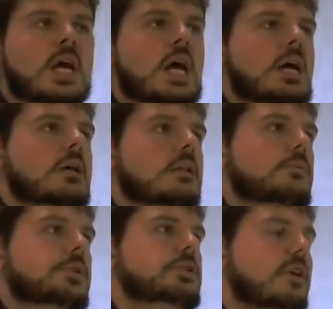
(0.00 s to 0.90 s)
Would you
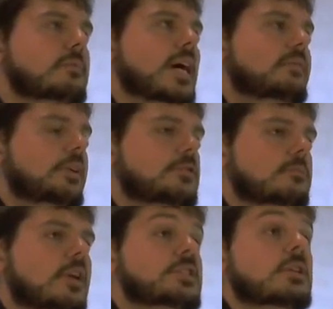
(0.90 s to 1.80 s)
recommend having a script? That is an
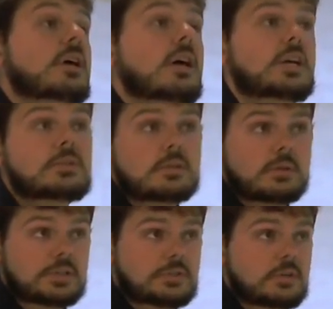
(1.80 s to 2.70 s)
excellent question.
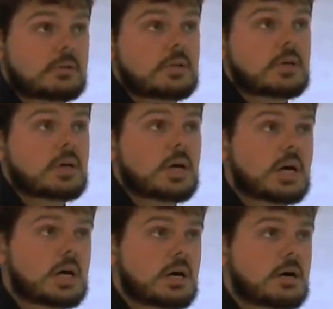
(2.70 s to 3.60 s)

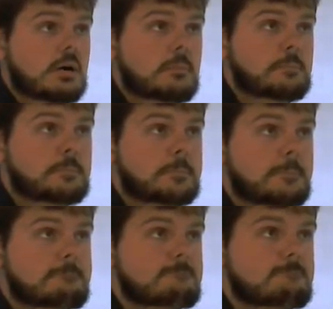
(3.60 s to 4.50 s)
Um,
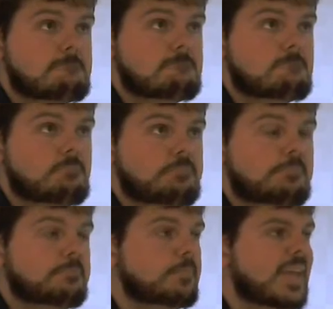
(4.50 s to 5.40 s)
it
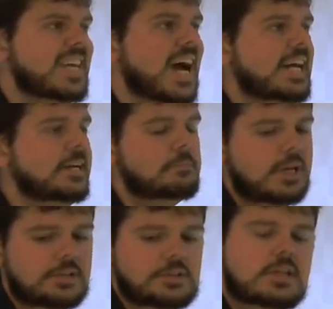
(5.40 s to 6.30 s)
kind of depends. It
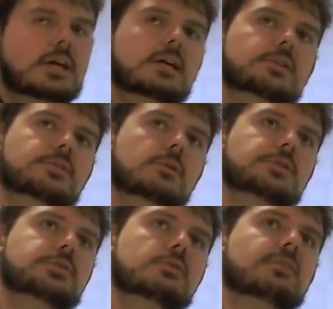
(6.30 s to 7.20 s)
has there are sort of
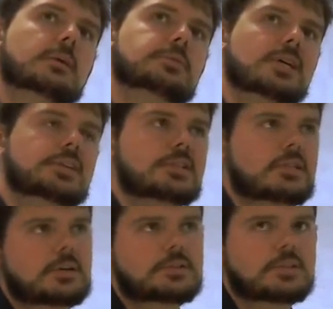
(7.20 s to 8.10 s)
upsides and
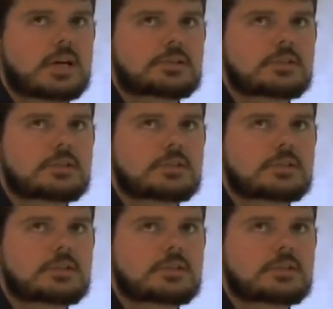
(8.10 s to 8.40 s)
downsides to it.